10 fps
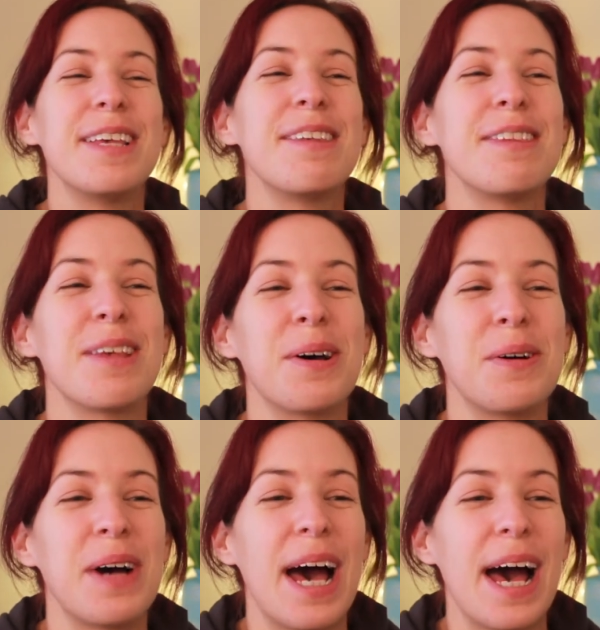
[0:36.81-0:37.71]

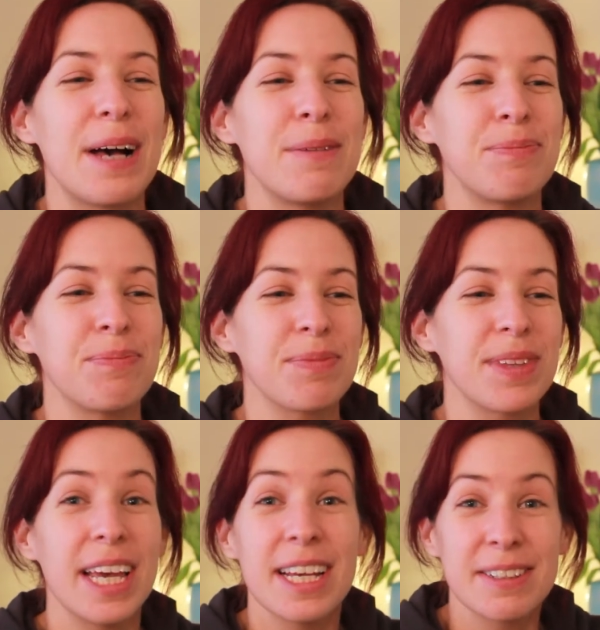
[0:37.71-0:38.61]
So I
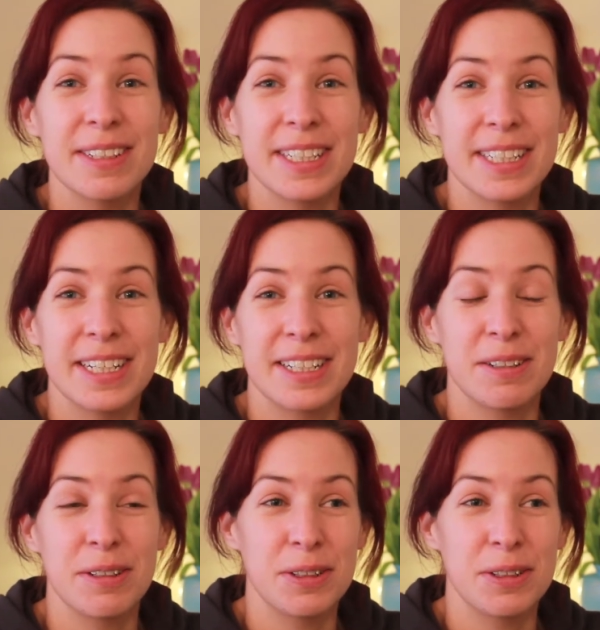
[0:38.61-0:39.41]
decided,